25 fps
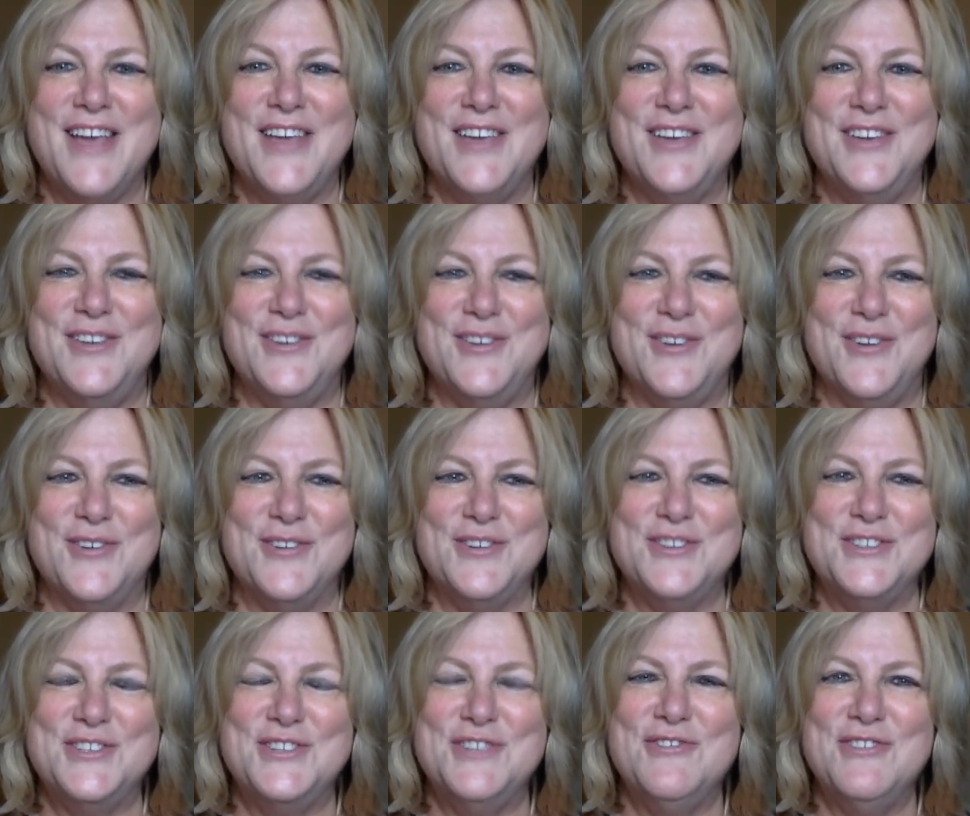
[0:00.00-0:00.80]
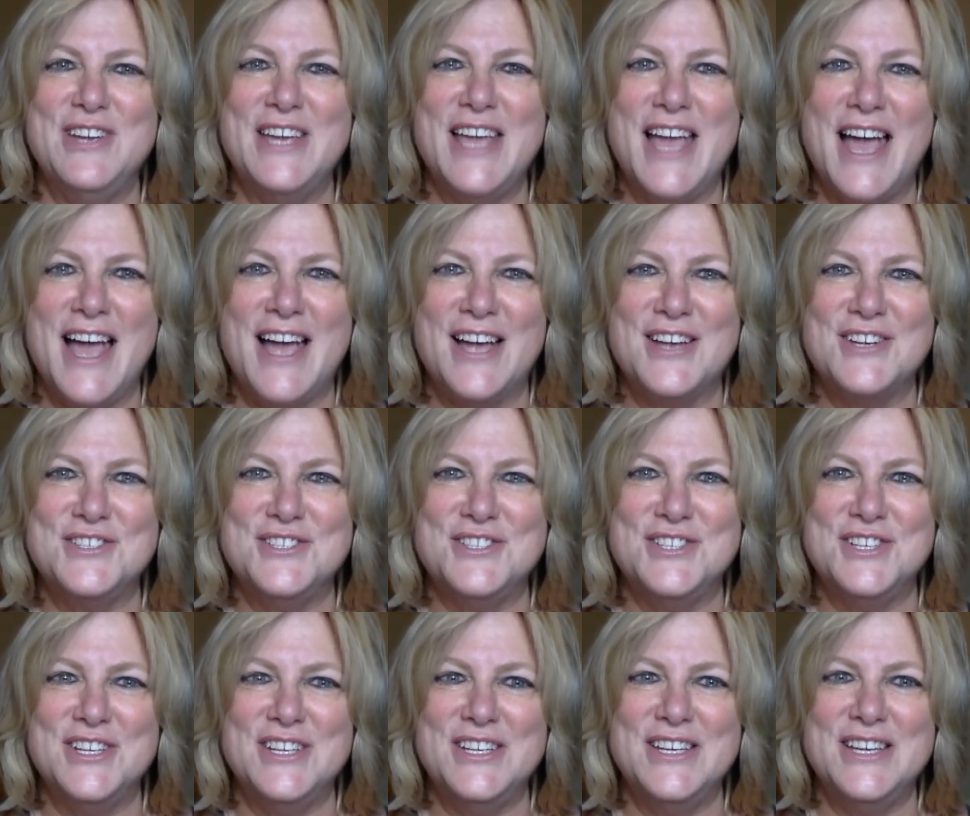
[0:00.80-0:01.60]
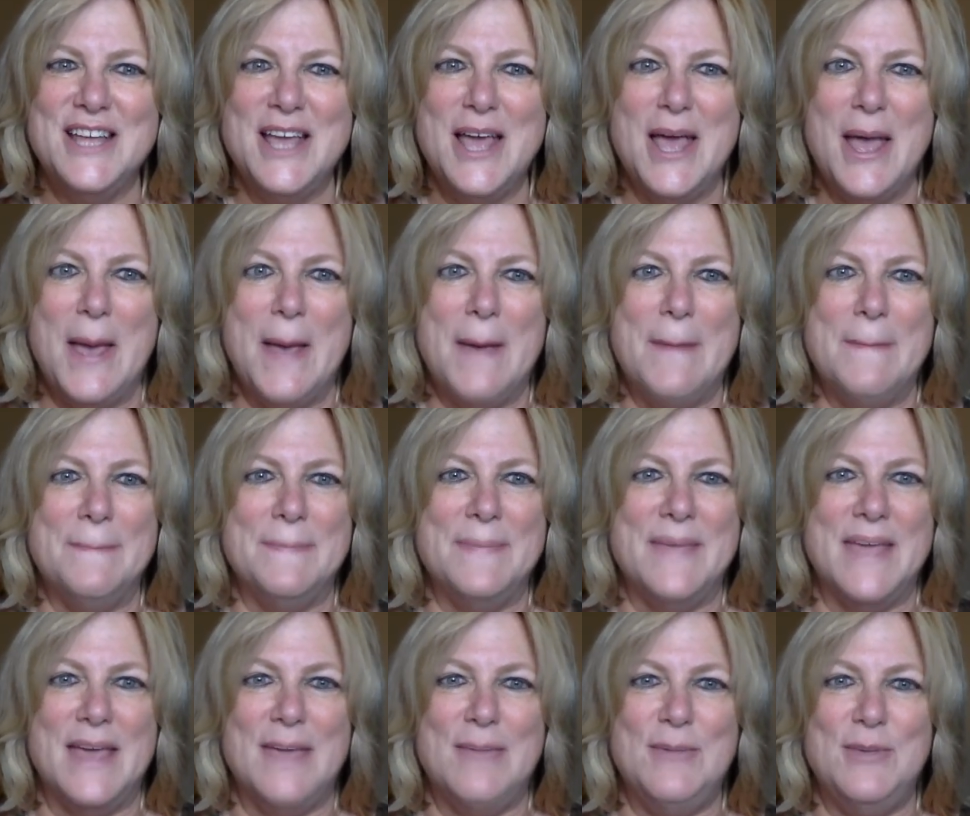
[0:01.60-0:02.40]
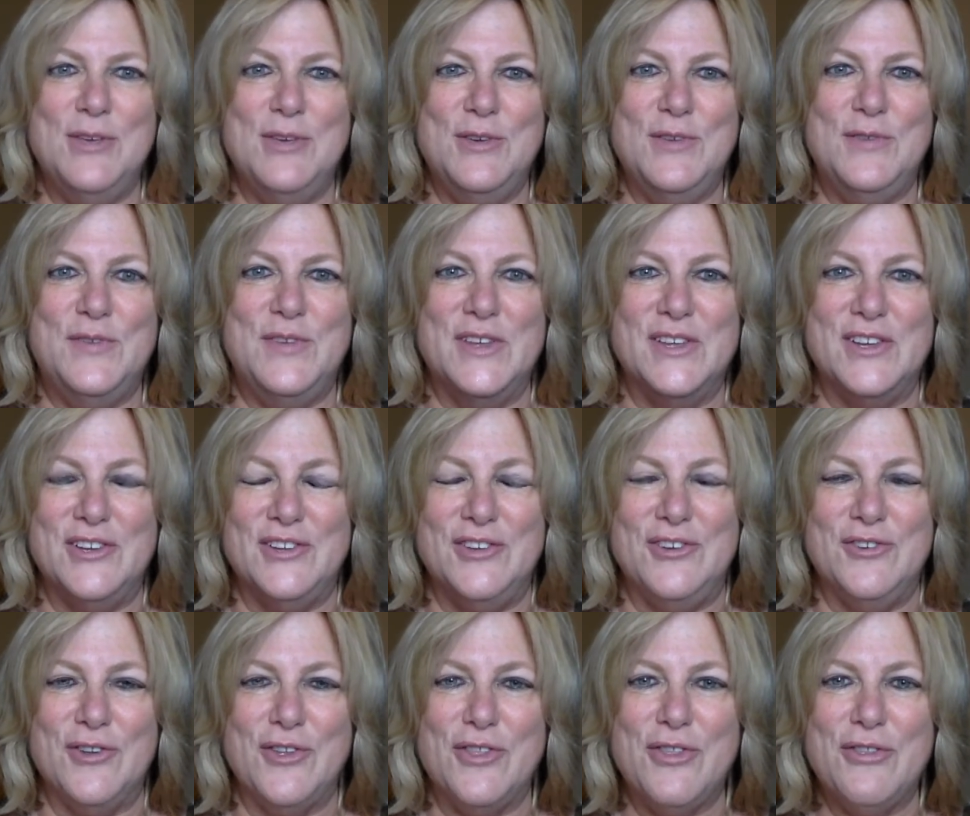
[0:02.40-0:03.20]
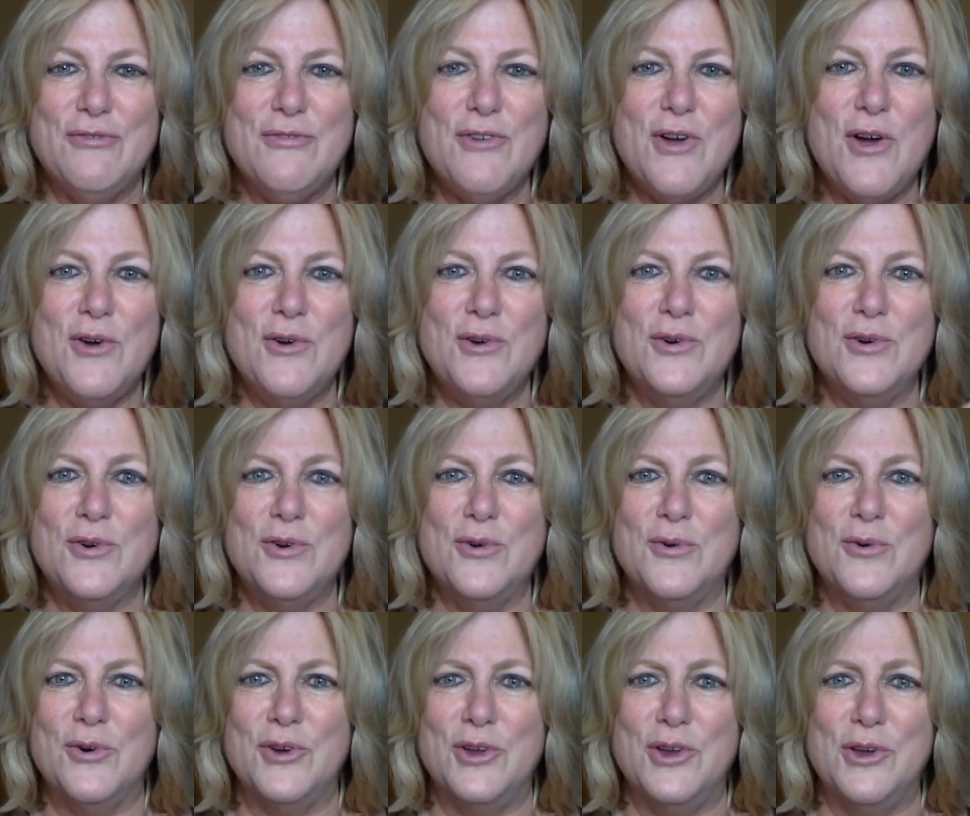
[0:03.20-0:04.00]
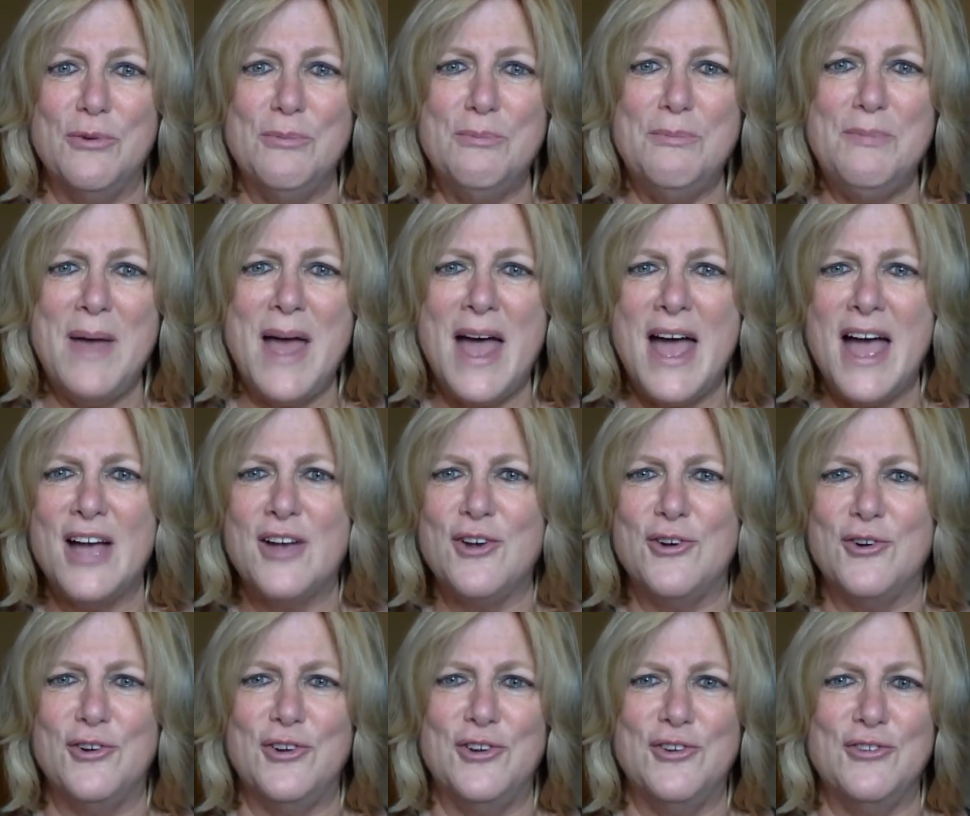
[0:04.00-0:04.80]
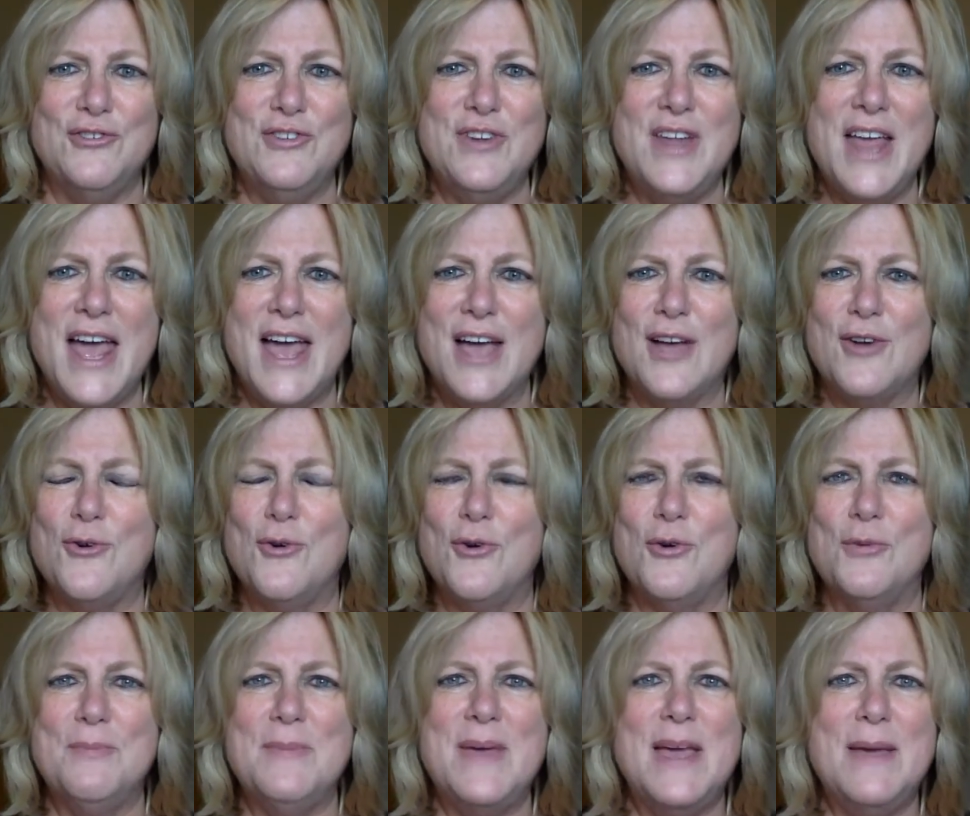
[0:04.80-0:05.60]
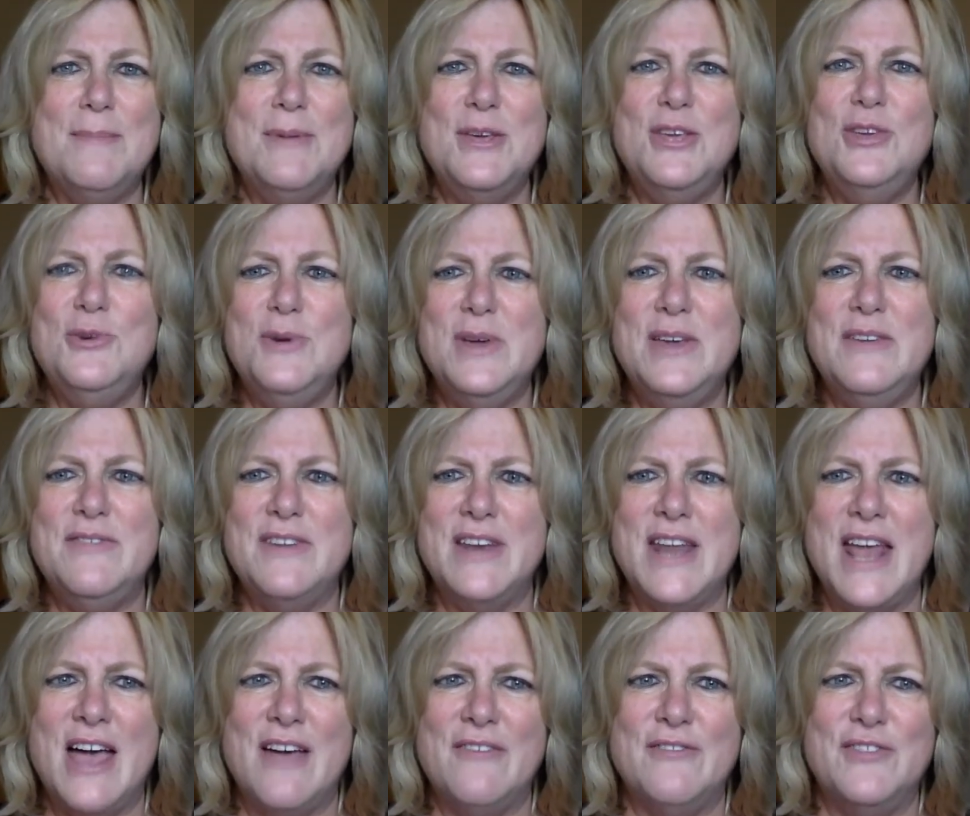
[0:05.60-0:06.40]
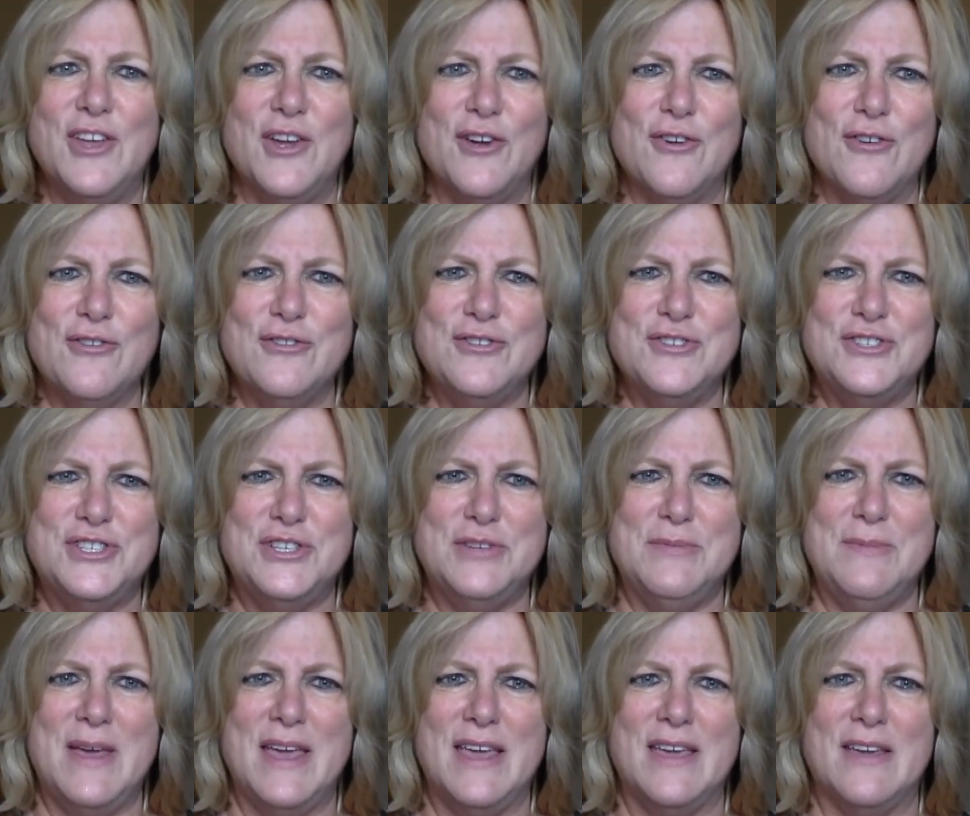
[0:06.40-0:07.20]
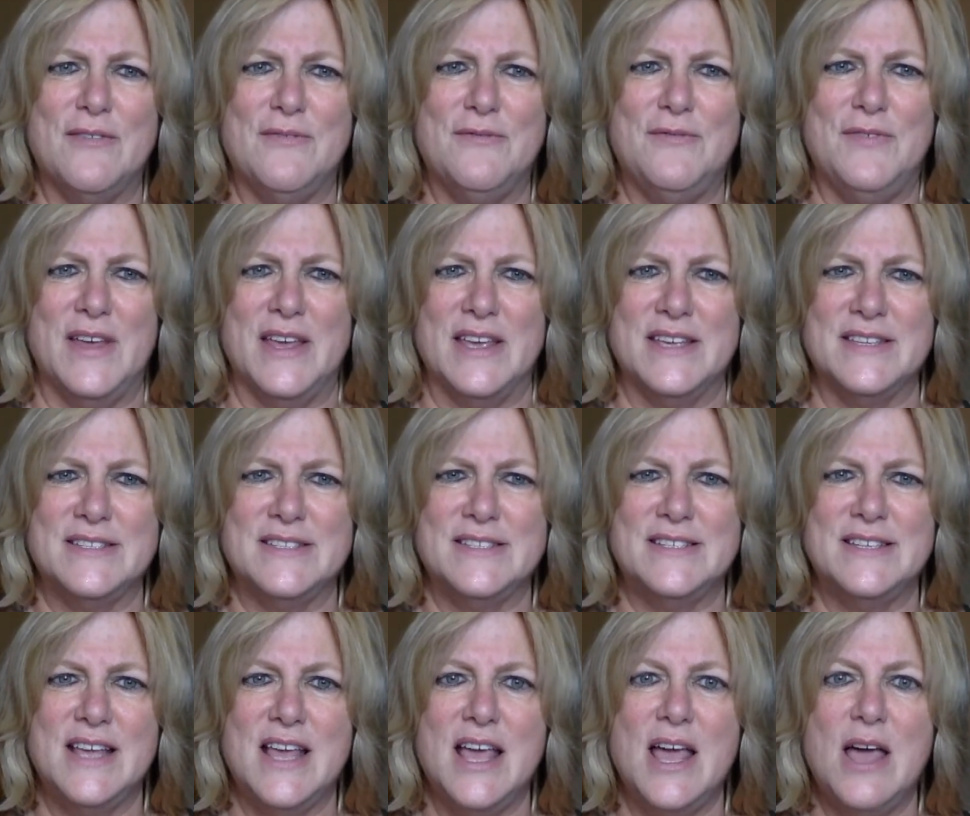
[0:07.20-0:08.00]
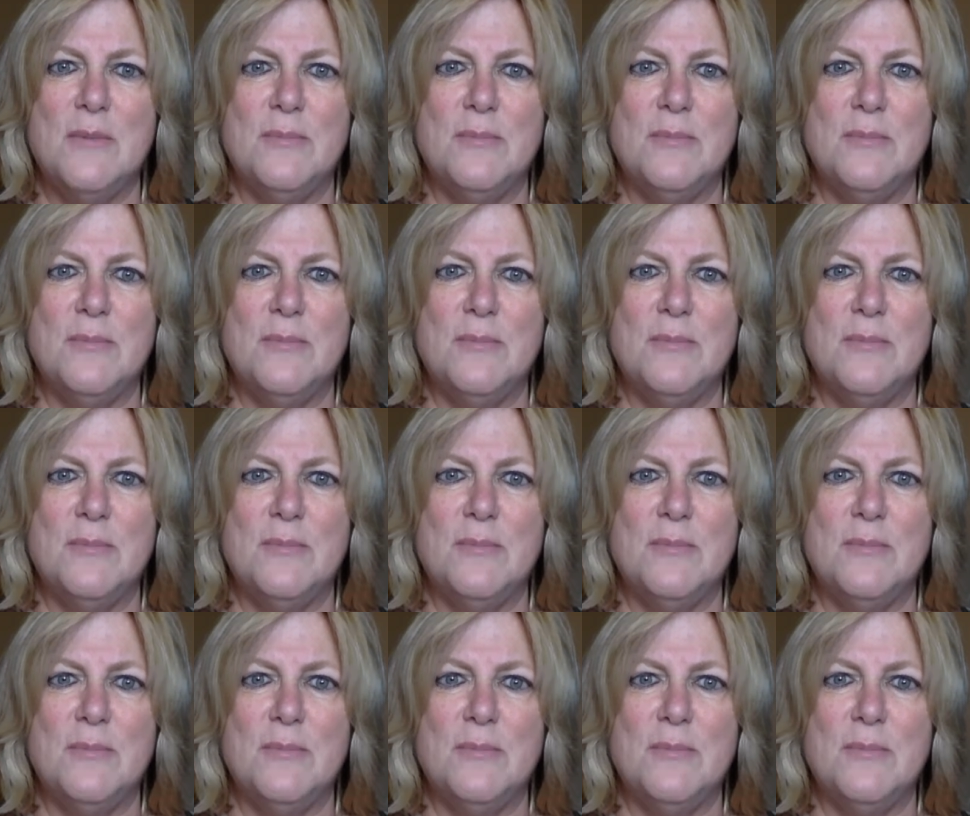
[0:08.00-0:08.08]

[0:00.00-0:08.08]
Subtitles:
You notice your reaction. Maybe you feel it in your throat or your back or your neck, or maybe you even have the urge to make a fist.